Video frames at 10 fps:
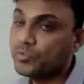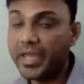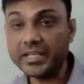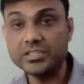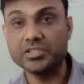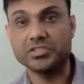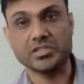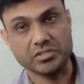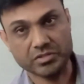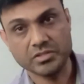
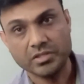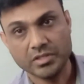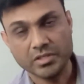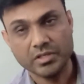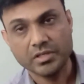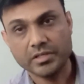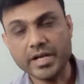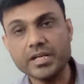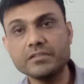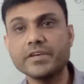existence,
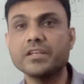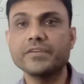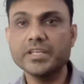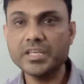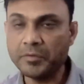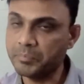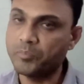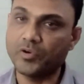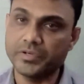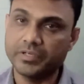that is very, very
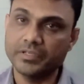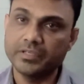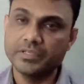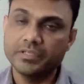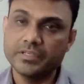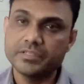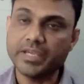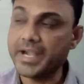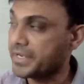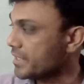important.
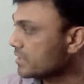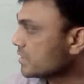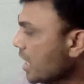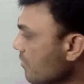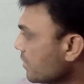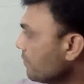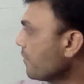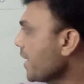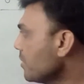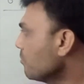Scientists have
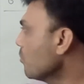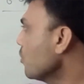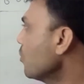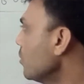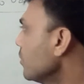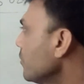defined mole.